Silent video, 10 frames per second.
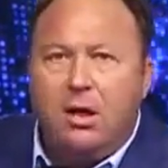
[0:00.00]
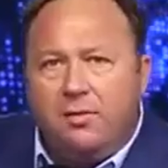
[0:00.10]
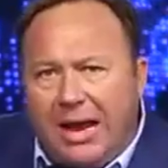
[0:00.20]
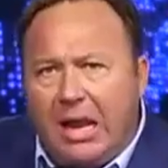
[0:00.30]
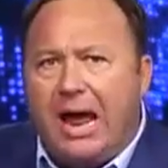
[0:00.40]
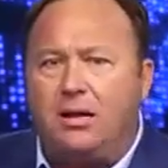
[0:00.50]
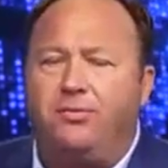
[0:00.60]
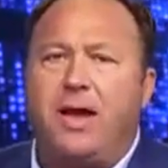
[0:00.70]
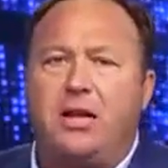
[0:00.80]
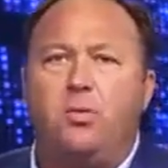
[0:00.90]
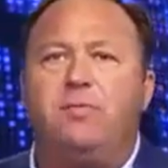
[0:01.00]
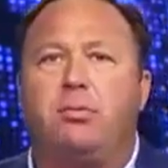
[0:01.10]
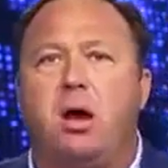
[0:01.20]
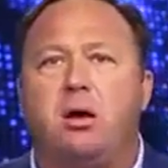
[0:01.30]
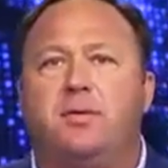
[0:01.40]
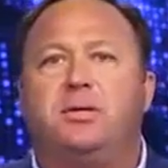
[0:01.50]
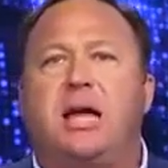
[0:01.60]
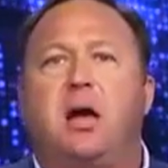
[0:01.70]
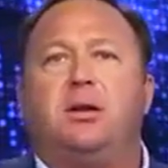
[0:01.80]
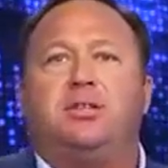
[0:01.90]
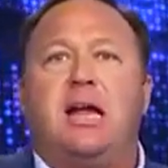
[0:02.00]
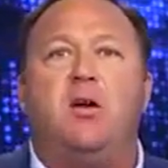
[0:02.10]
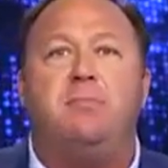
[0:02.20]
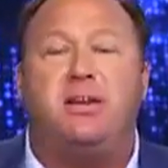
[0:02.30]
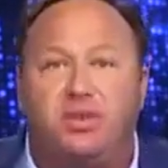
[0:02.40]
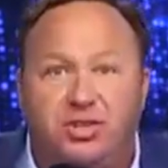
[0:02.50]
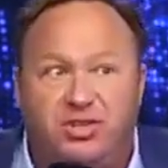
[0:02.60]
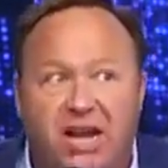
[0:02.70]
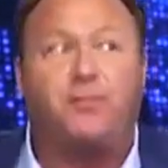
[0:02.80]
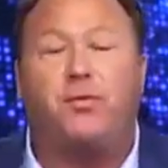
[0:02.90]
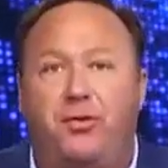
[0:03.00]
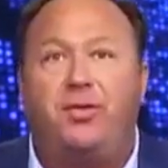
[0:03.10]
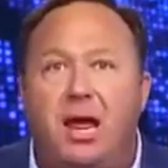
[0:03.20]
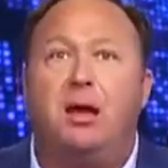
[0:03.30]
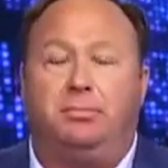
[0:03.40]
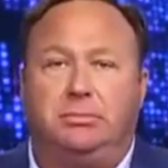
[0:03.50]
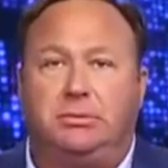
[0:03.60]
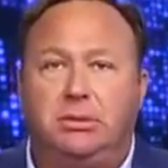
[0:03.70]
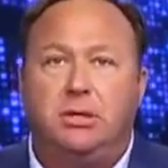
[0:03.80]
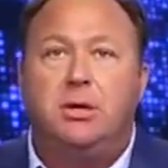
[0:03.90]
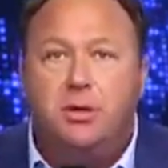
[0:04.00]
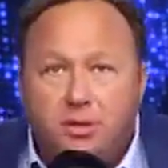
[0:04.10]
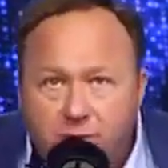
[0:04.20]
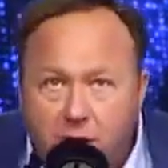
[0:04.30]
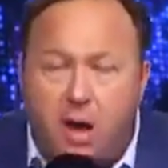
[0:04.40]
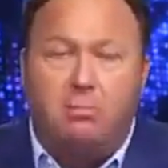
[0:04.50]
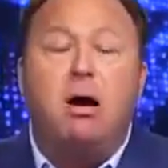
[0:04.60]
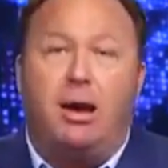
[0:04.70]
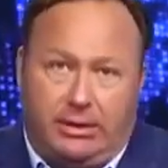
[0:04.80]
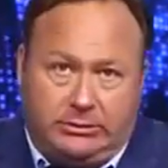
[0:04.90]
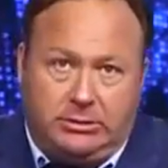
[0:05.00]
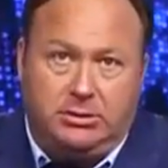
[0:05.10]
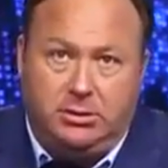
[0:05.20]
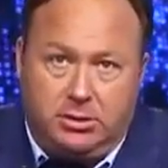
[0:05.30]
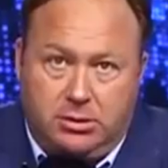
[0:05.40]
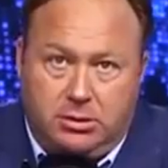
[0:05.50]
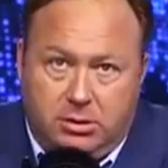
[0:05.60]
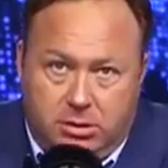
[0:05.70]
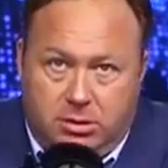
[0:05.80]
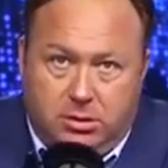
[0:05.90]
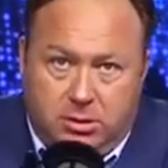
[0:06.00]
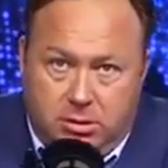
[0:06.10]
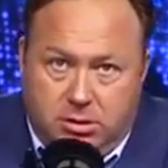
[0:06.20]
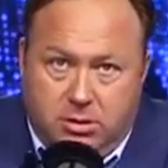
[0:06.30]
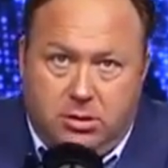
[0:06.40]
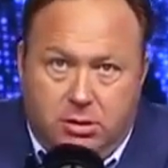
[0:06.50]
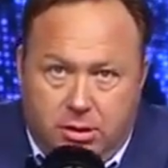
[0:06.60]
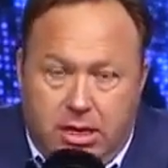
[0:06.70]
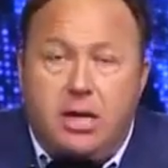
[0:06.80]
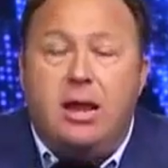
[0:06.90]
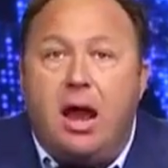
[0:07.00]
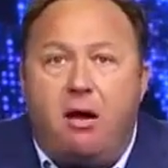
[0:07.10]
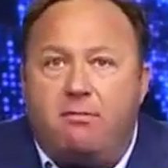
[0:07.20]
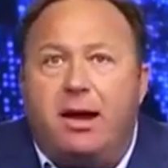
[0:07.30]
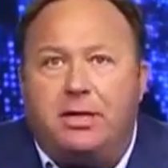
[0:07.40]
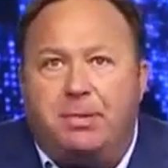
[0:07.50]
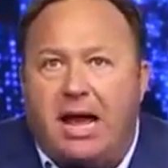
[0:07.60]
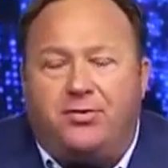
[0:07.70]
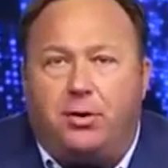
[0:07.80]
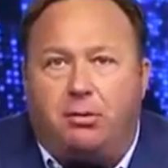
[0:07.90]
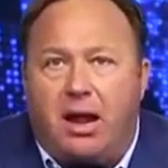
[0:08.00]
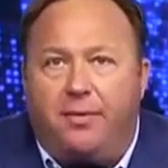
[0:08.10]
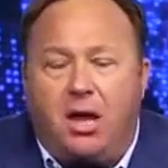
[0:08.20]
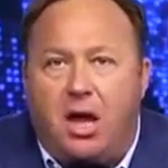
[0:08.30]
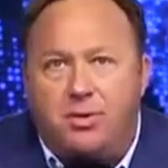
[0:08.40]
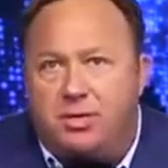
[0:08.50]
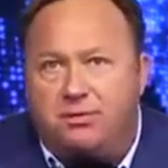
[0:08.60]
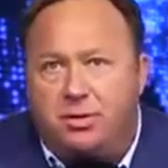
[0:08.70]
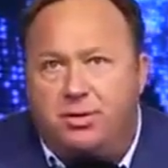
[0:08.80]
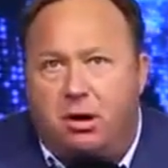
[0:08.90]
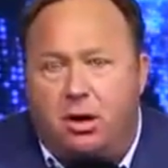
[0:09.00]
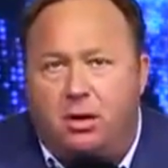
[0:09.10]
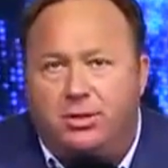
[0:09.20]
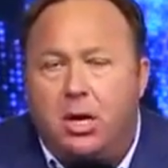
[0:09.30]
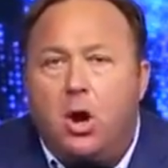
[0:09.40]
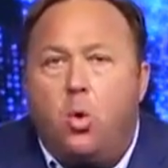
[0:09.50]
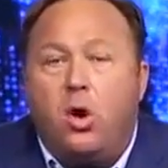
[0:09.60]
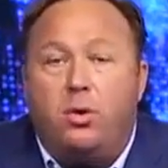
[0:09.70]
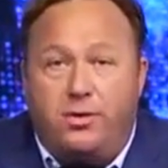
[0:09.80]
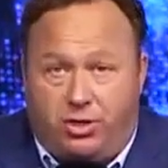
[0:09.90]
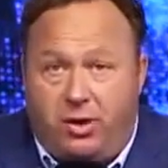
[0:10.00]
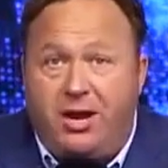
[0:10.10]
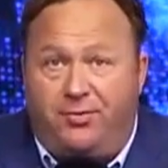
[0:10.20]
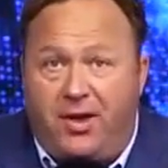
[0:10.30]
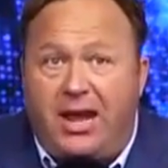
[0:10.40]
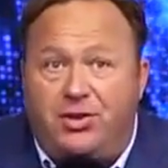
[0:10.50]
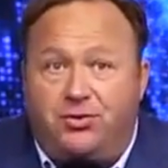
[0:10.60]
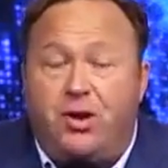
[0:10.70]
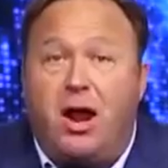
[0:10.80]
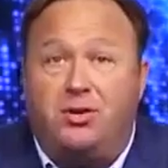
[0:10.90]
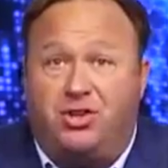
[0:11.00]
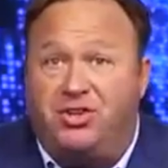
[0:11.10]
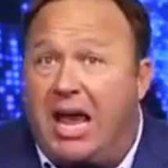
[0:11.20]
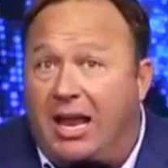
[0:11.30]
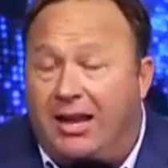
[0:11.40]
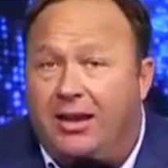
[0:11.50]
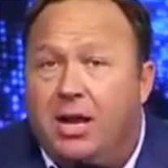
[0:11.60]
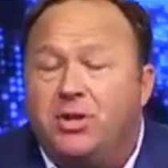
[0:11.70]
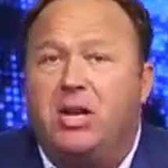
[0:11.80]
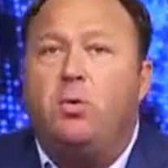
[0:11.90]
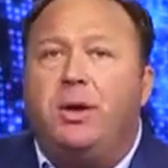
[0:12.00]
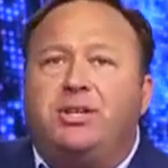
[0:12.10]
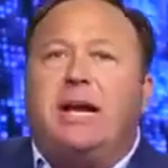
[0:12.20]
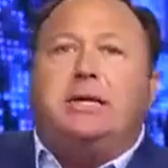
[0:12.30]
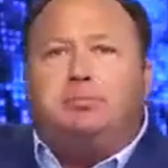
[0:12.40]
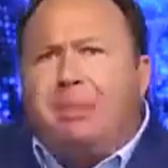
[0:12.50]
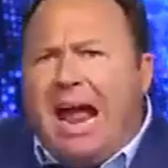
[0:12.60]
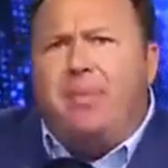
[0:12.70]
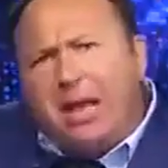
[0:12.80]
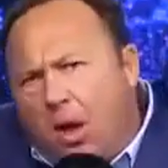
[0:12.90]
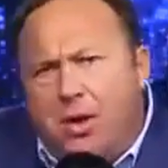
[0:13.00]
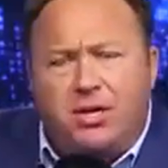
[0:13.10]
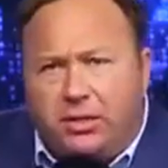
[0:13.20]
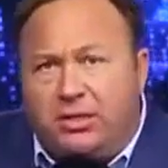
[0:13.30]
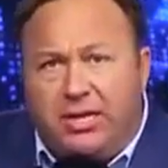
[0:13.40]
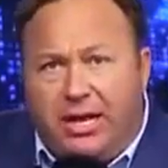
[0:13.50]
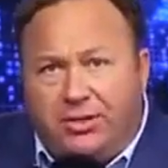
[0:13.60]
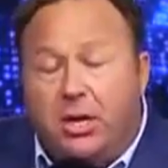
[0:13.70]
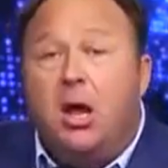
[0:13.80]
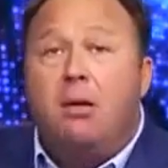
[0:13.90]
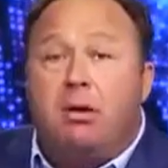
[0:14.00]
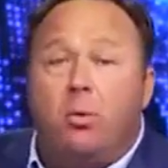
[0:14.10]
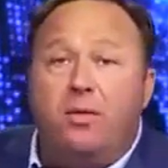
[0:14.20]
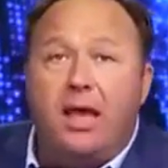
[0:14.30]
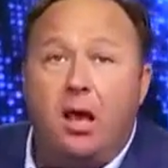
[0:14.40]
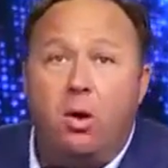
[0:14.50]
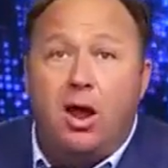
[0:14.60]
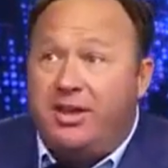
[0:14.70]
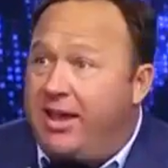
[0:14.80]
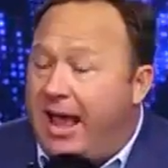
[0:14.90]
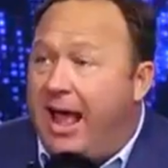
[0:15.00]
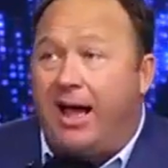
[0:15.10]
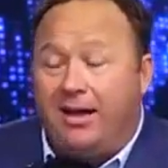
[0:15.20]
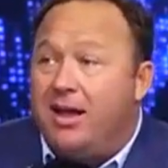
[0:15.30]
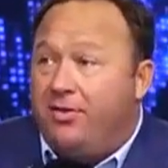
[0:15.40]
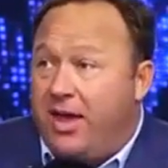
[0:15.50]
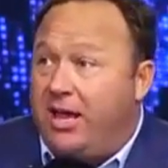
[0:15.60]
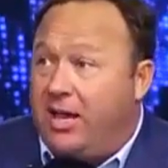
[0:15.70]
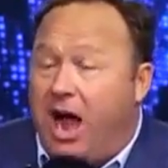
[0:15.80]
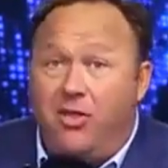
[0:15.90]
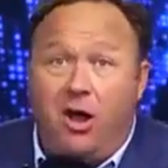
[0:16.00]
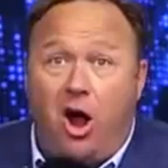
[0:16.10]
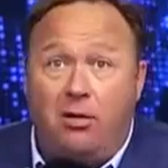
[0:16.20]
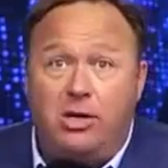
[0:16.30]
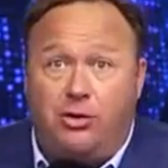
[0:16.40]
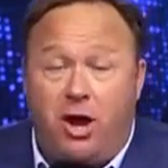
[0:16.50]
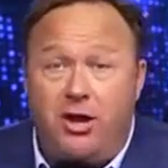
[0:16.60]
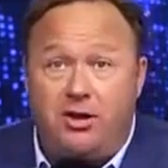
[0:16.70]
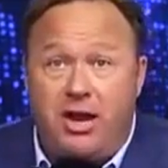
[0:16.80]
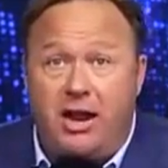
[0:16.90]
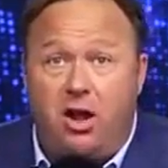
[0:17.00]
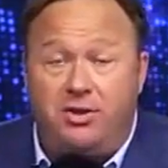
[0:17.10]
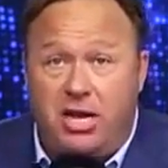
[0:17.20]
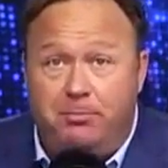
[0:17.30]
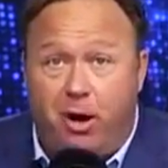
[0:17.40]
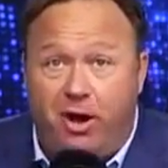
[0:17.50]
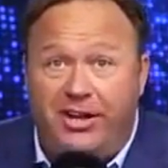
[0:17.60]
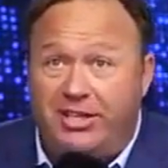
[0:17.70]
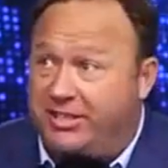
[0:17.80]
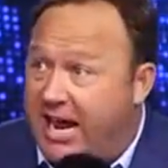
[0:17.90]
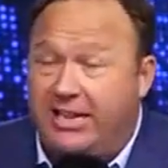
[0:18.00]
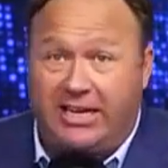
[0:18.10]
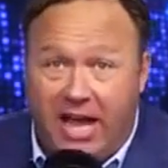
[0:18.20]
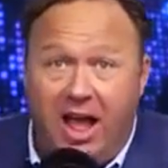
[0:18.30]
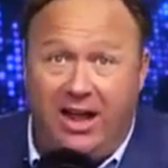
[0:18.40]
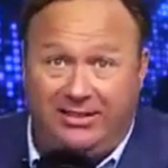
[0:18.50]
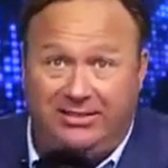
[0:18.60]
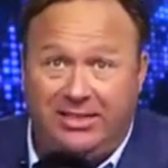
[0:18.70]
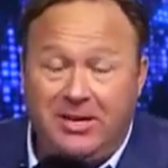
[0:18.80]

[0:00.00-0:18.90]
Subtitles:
They like the fact that we brought all this out because now it makes it safer for them to talk about it. And now everybody's passing around the hundreds of news articles where with a straight face trying to sell it. See, when we say it's bad, they go, it doesn't exist. But when they go, yeah, thank God the Army's trained to take on tea parties and take the guns.